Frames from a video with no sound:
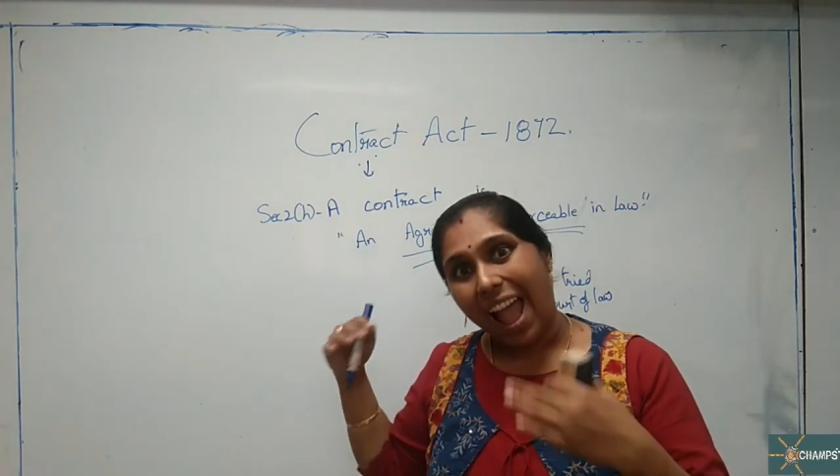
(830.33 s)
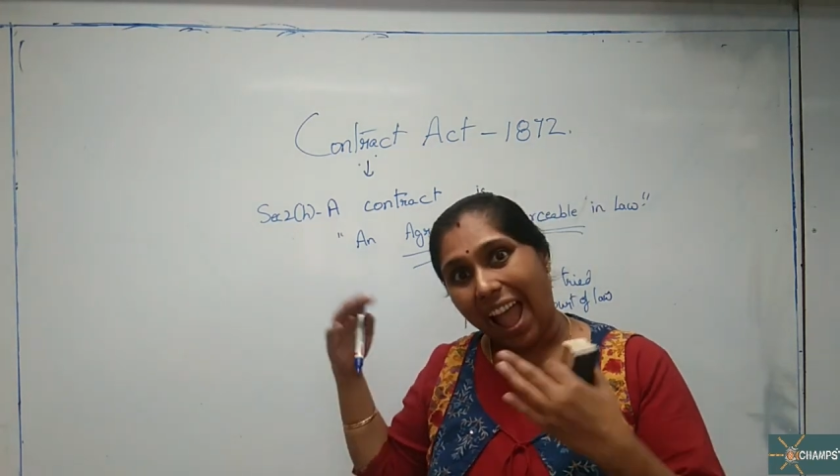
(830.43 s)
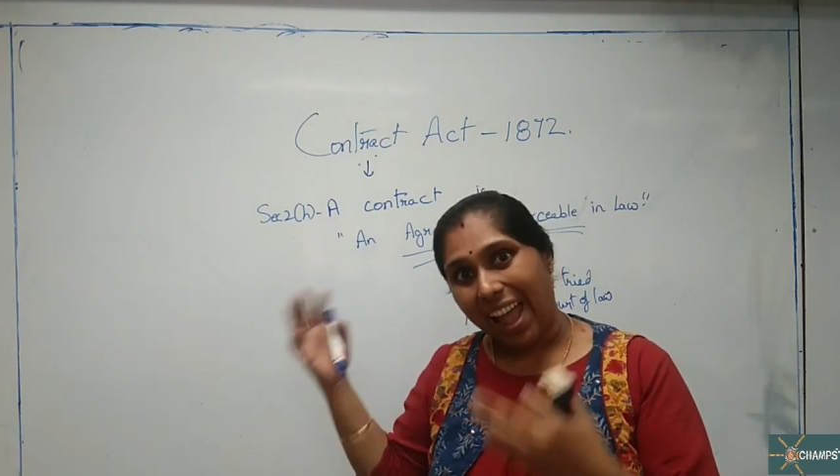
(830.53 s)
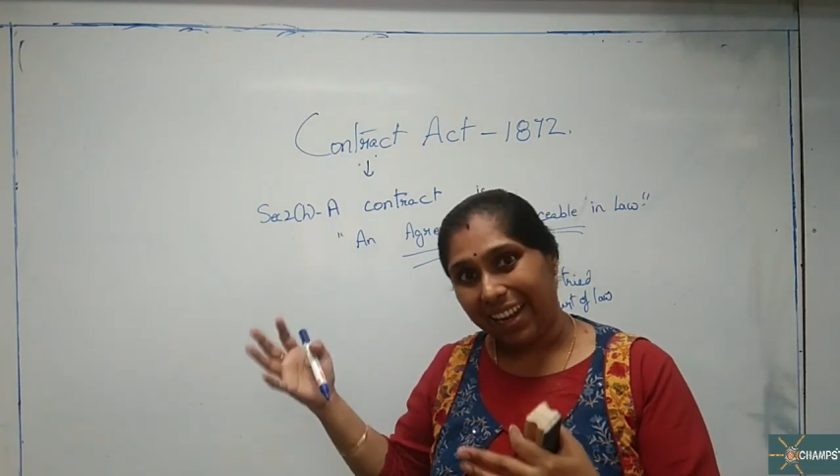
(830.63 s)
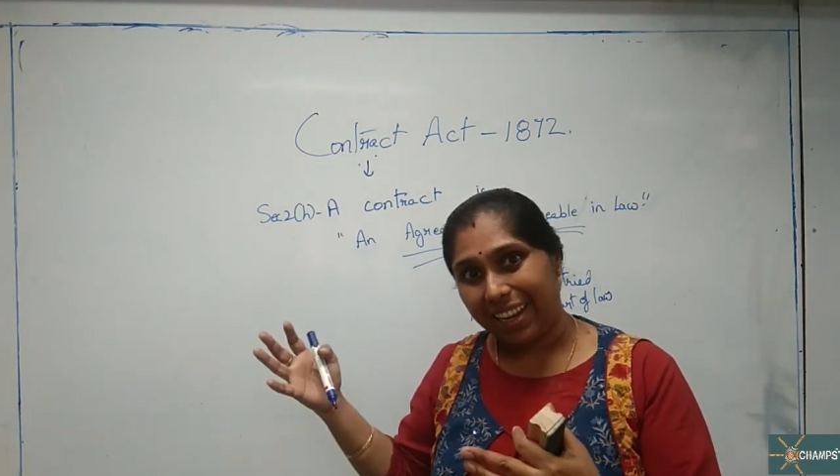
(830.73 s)

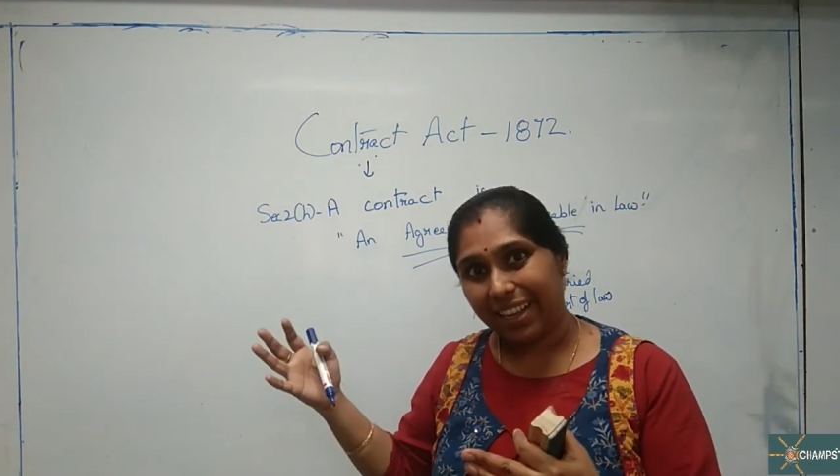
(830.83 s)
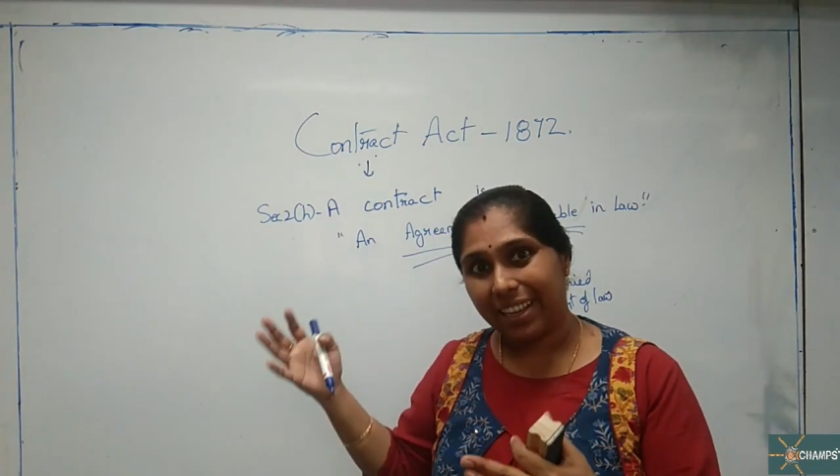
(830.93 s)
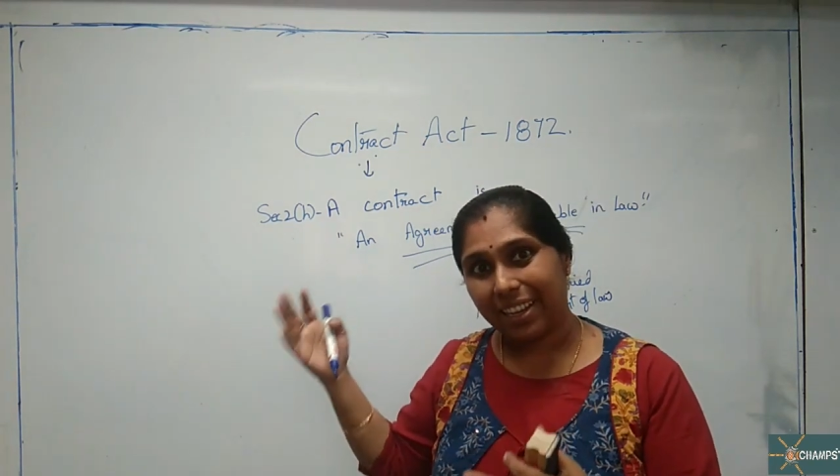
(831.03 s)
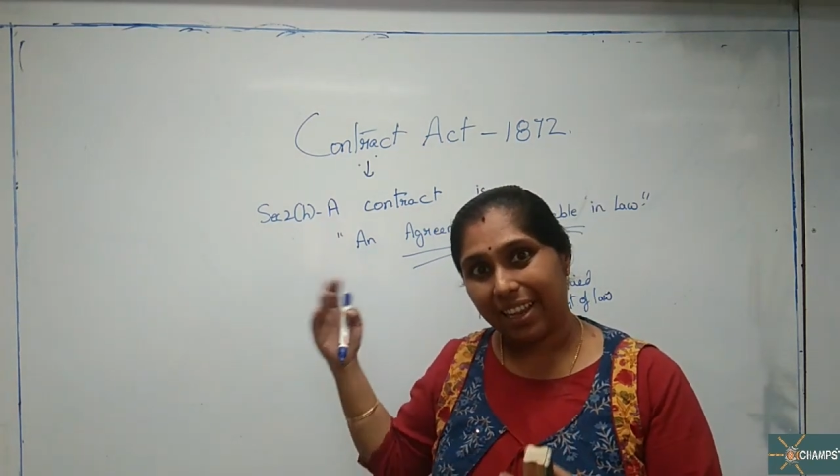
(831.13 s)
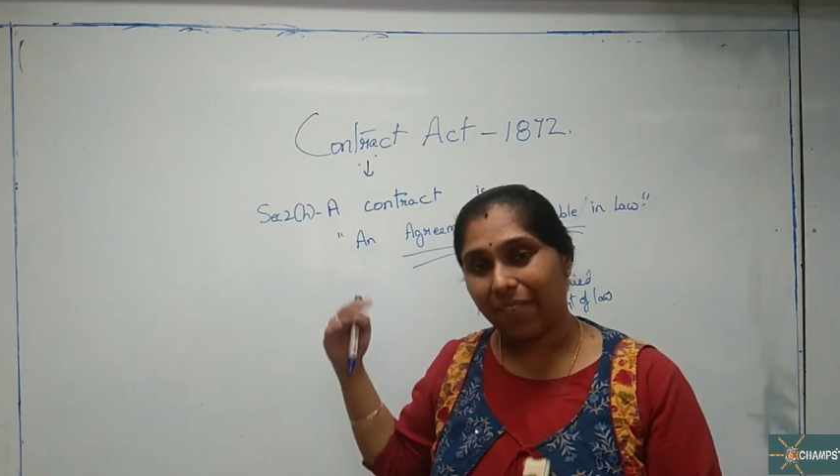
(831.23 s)
and
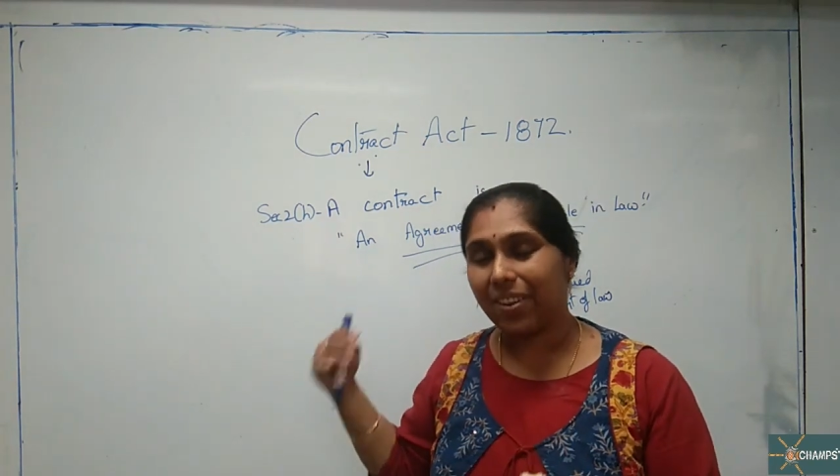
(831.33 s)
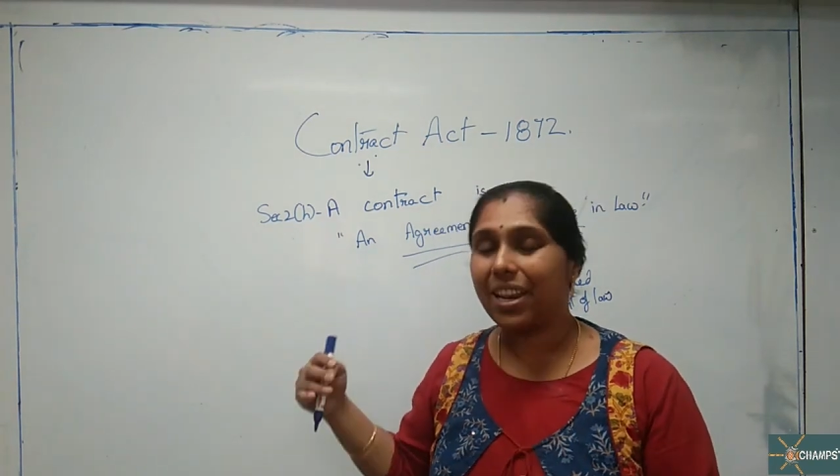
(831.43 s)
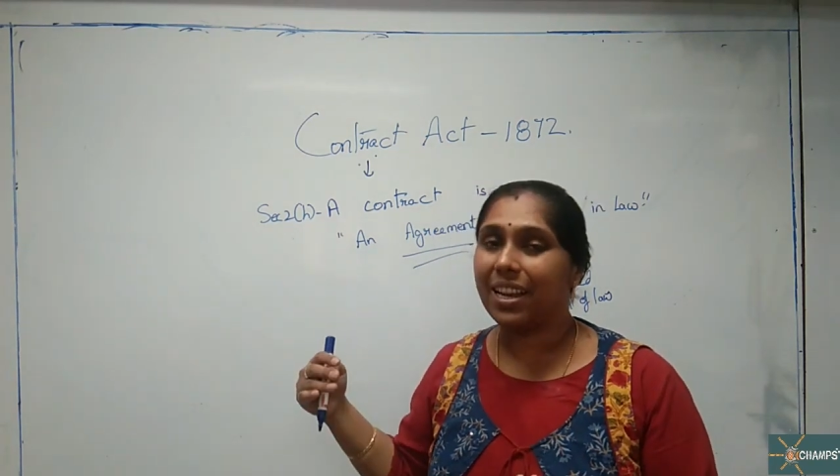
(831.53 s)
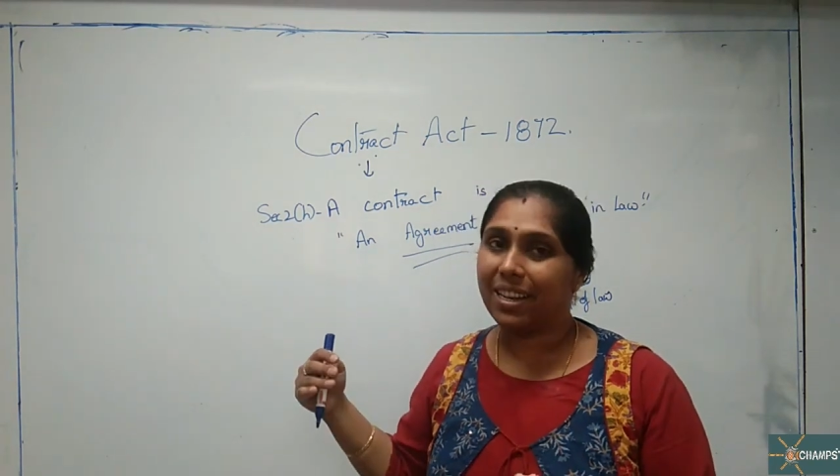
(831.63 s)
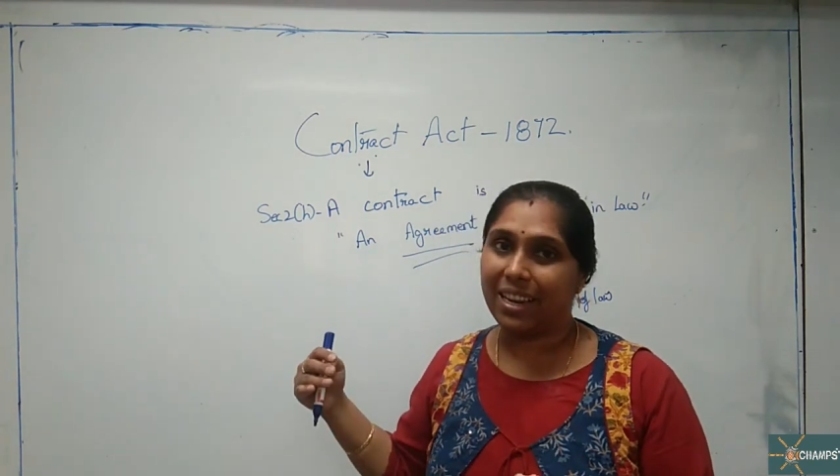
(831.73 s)

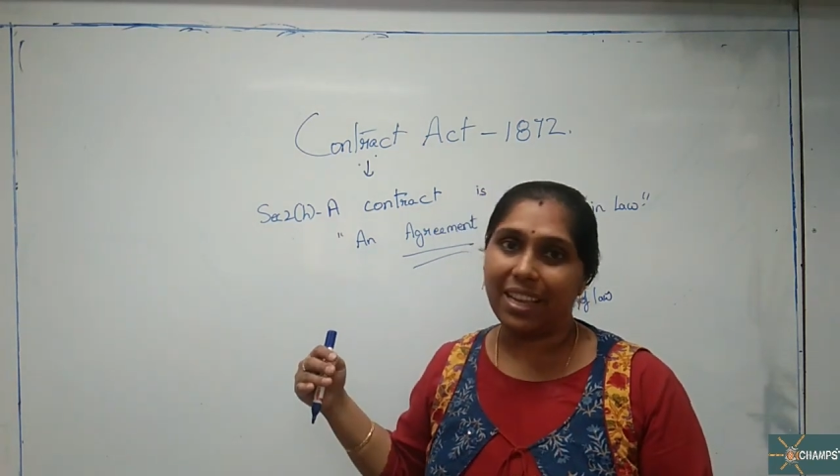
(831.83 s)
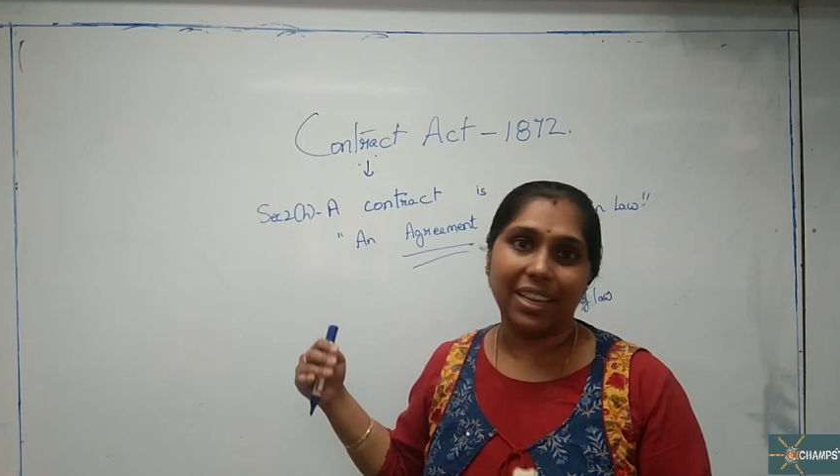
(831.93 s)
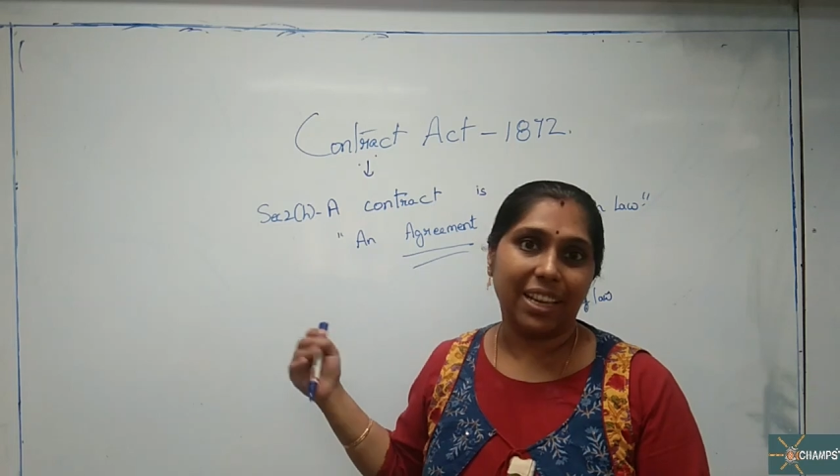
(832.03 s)
definitely